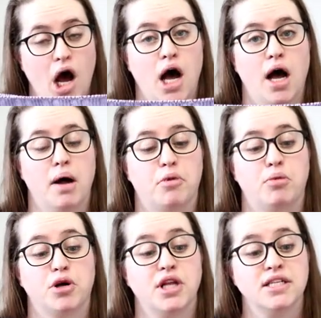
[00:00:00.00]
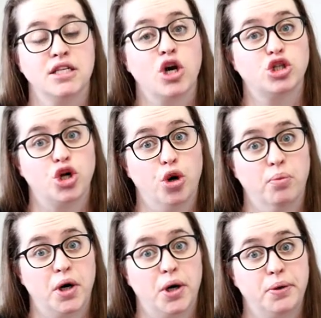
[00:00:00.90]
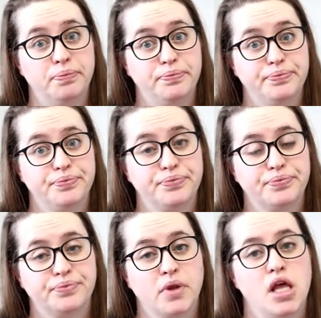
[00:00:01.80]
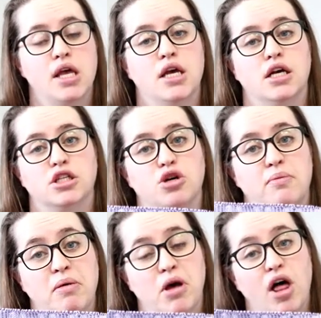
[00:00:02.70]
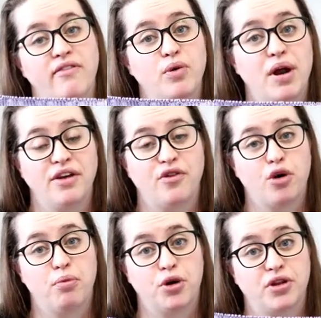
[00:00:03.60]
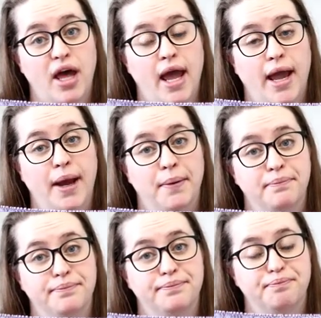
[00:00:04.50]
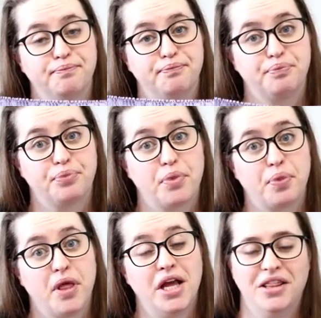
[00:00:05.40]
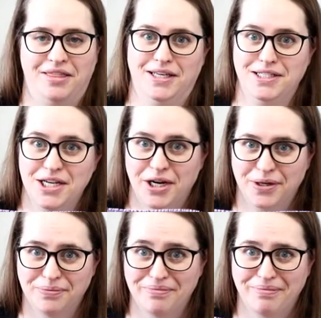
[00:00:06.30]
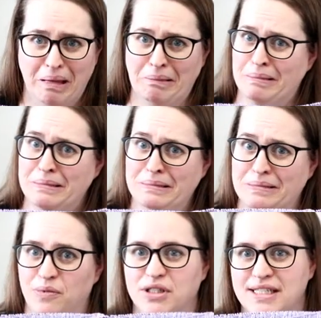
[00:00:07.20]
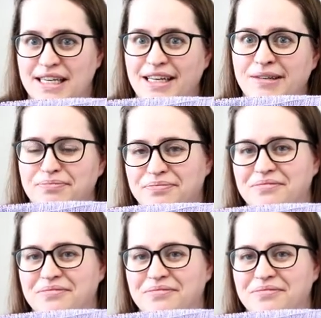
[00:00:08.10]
Her birthday is in October. So maybe I'll have it ready for her birthday this year. We'll see.